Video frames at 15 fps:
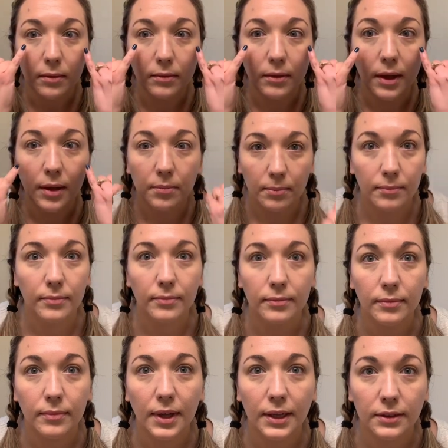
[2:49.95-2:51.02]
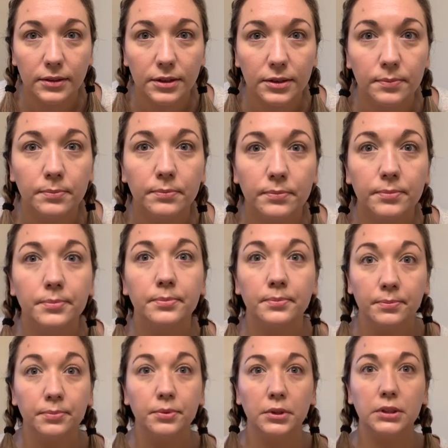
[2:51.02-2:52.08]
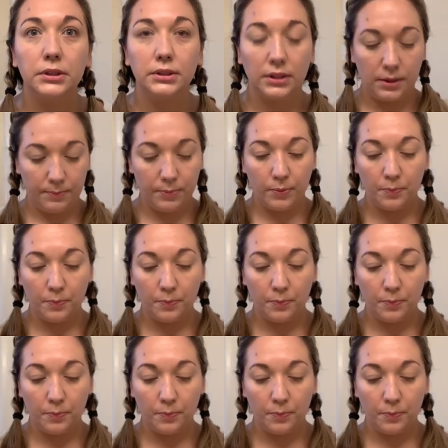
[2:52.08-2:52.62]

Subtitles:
that makes pretty